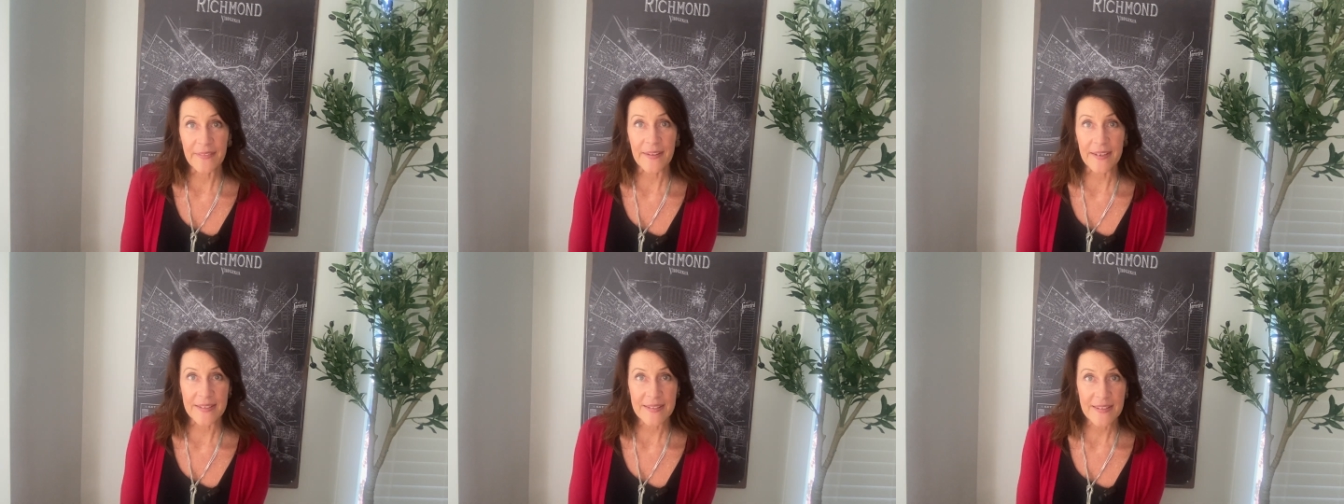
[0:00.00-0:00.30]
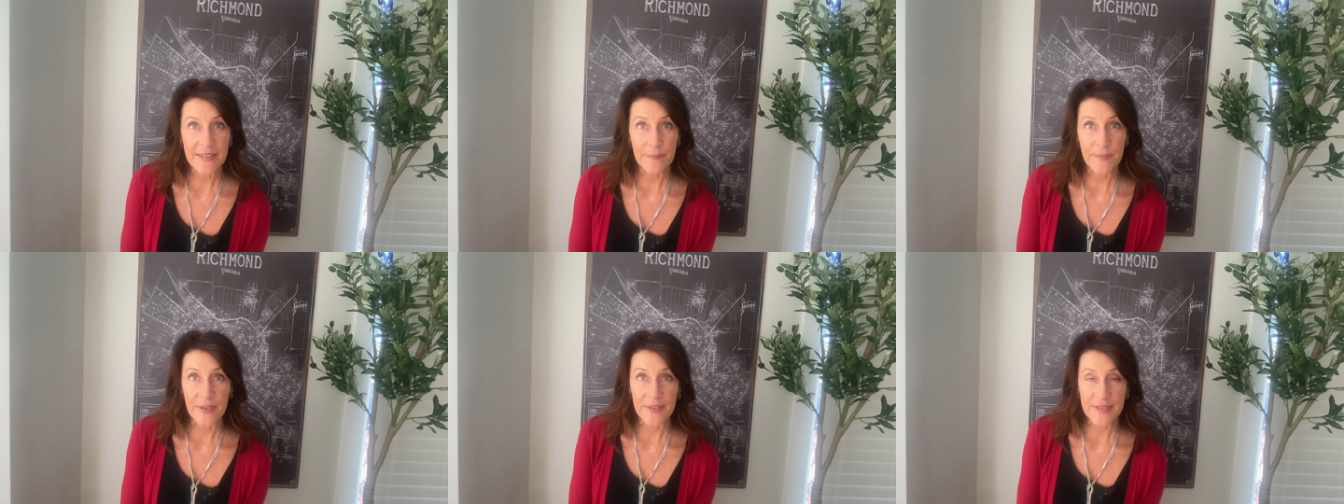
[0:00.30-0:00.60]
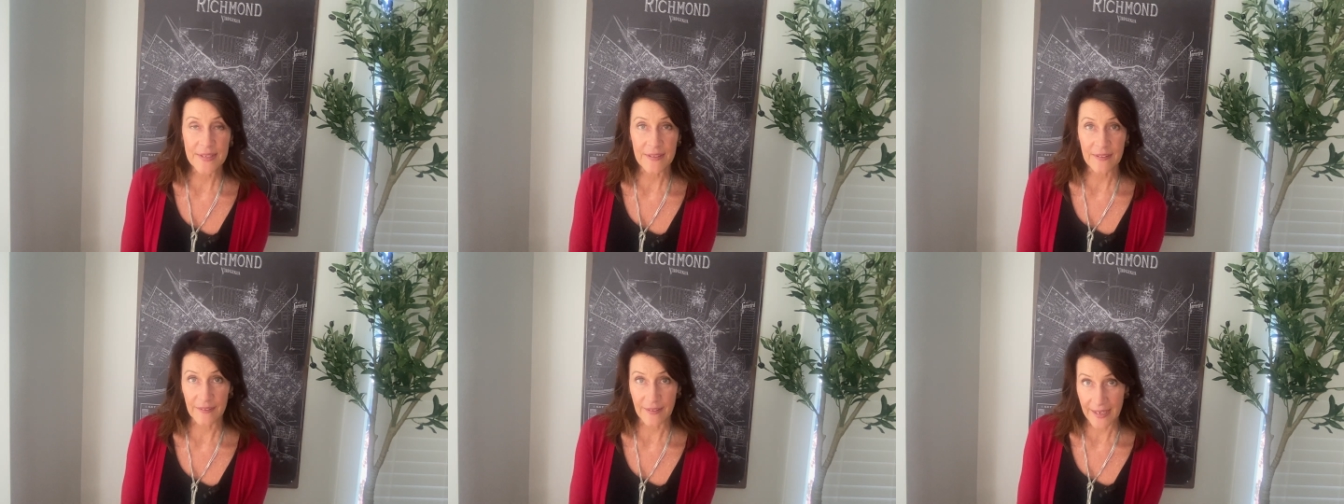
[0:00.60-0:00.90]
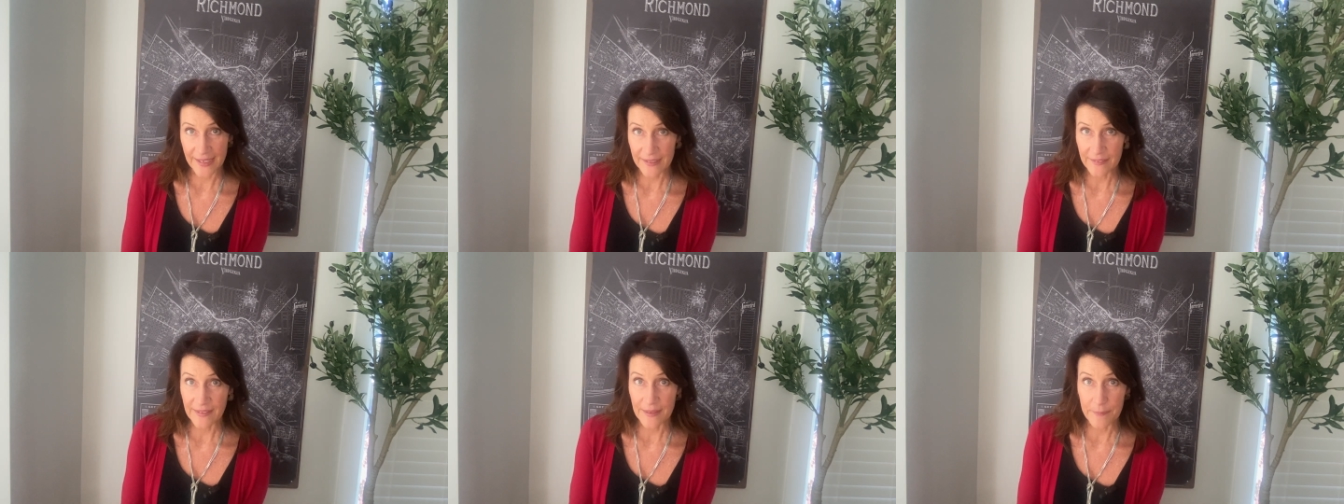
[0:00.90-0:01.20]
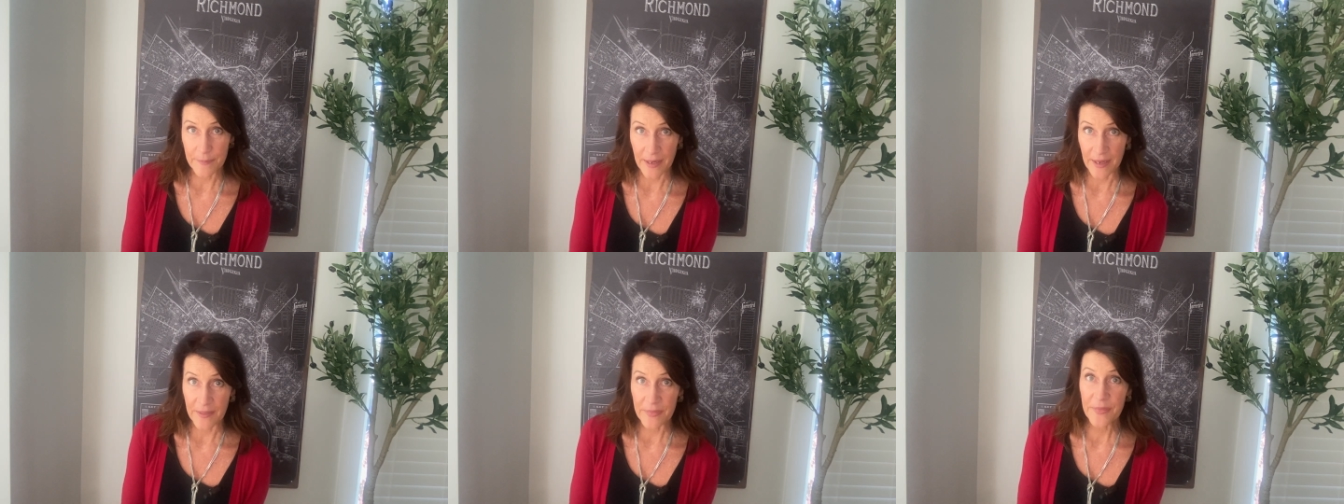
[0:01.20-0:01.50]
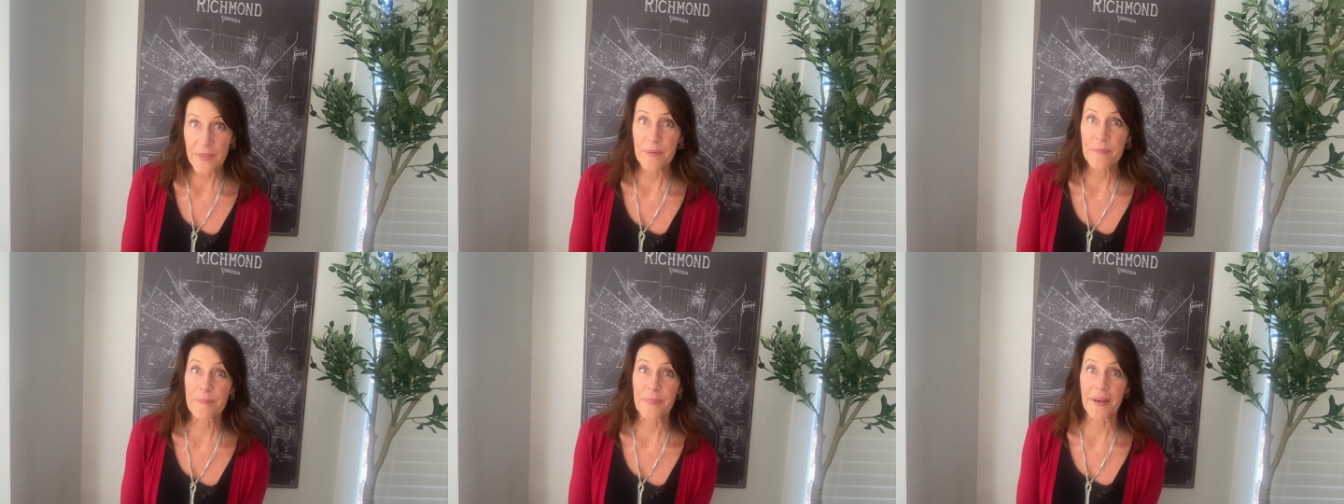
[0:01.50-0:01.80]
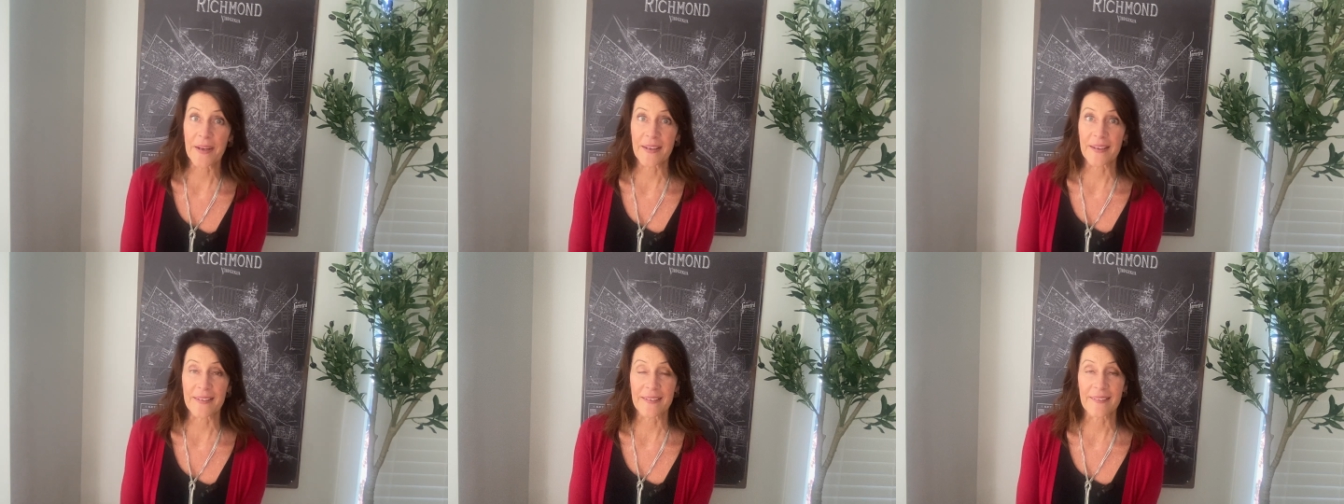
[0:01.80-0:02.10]
That's the most likely month,
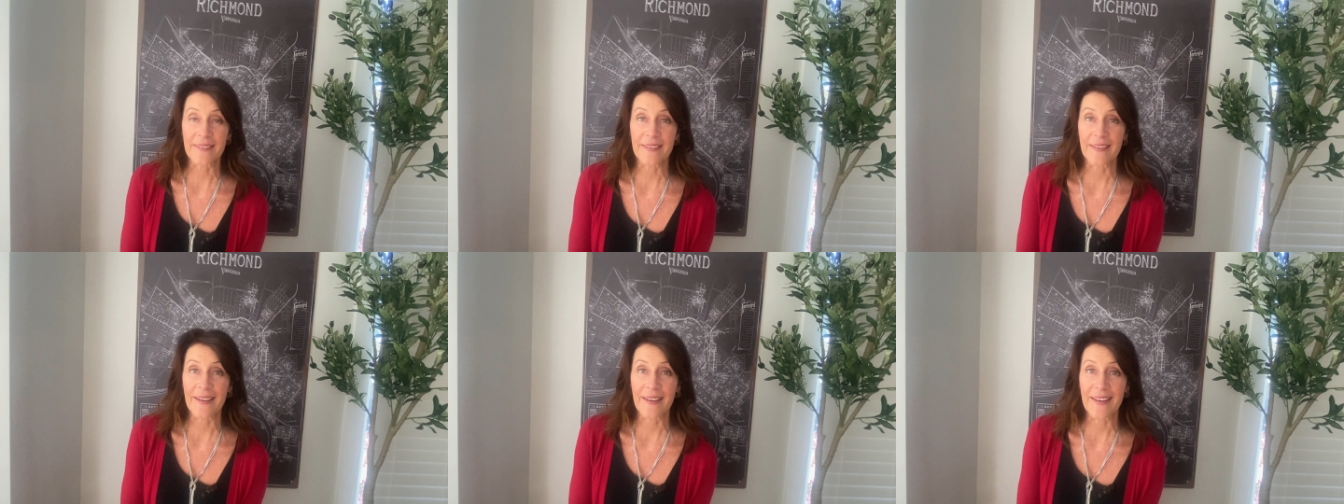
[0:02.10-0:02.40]
but